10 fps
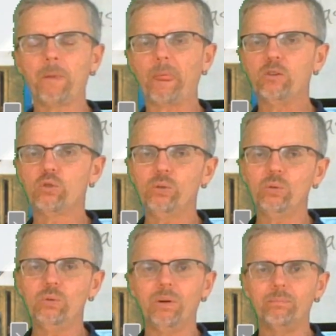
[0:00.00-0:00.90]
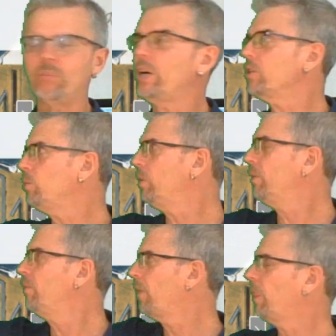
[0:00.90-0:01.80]
to module
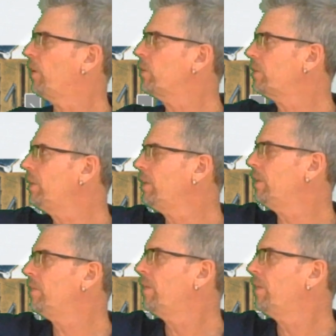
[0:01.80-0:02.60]
13